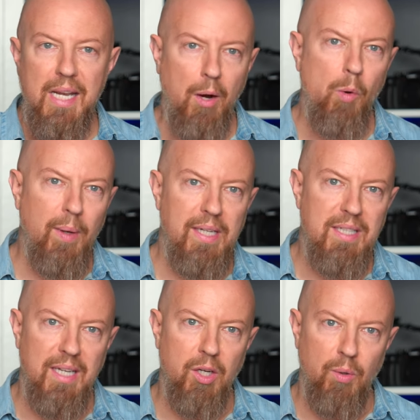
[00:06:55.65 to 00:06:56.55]
Now we're ready
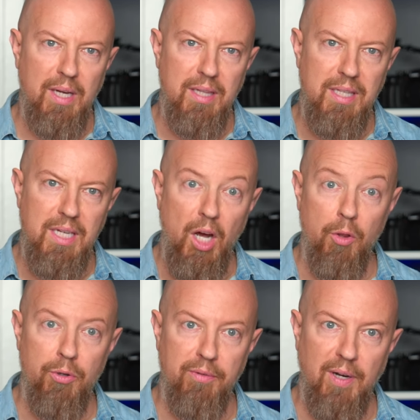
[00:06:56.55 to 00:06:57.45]
to integrate the
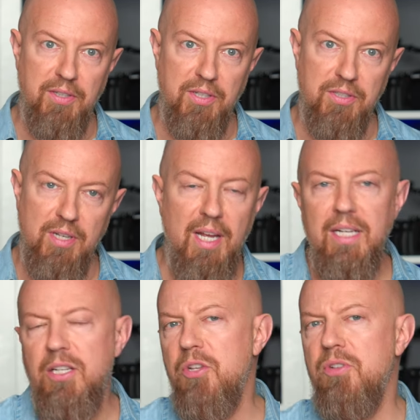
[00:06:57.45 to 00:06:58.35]
other devices.
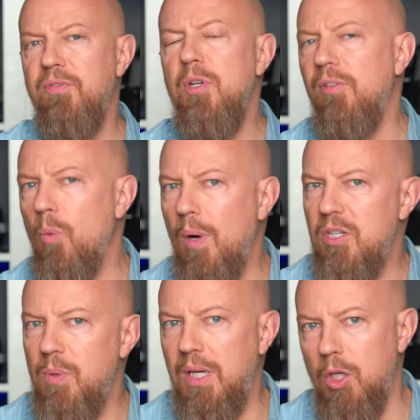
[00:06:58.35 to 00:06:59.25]
Now there's a few different
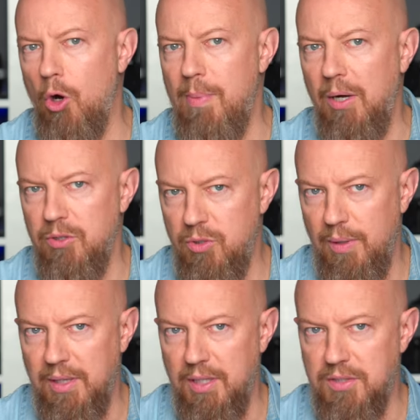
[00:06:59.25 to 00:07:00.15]
ways we can go about
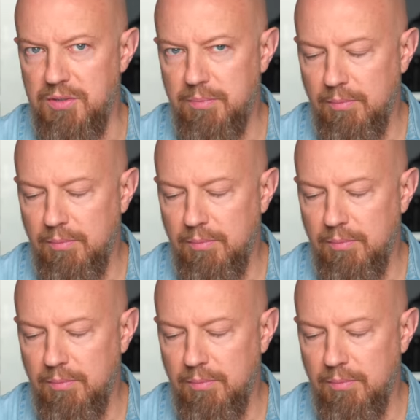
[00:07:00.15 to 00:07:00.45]
doing this.